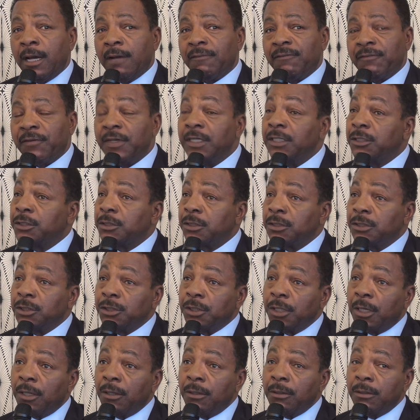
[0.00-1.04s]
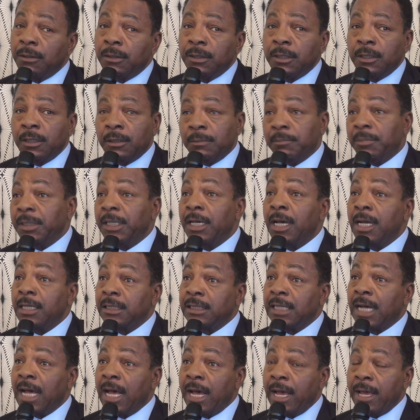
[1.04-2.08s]
finish the show, be on
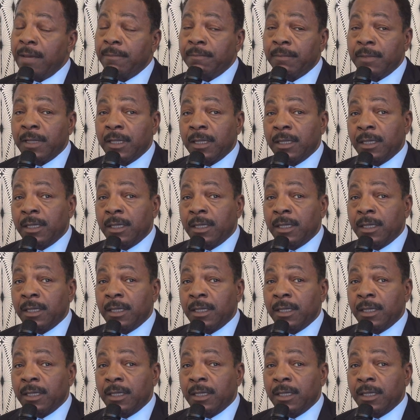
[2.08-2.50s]
time,